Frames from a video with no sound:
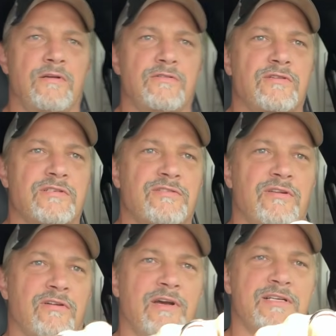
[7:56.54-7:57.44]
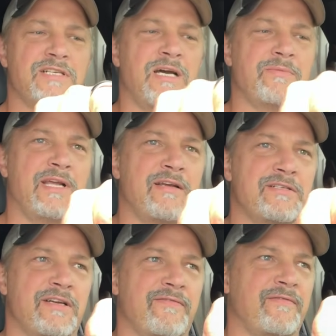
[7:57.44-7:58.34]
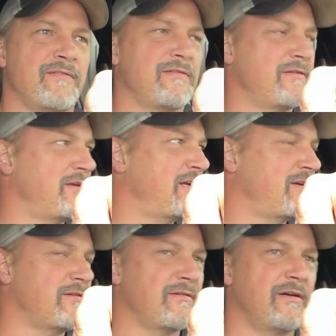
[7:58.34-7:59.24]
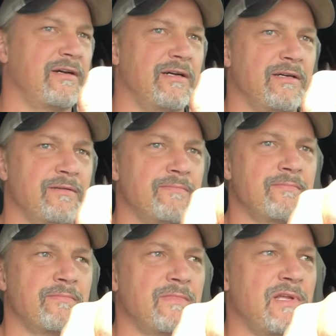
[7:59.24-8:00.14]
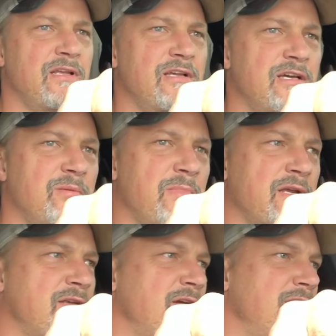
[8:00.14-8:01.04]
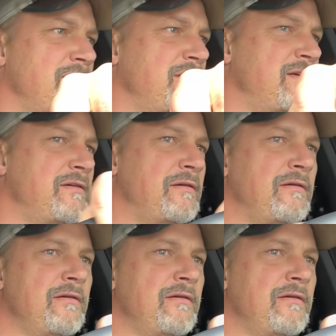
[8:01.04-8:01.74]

Truck's doing a great job downshifting here. Gotta make a turn here.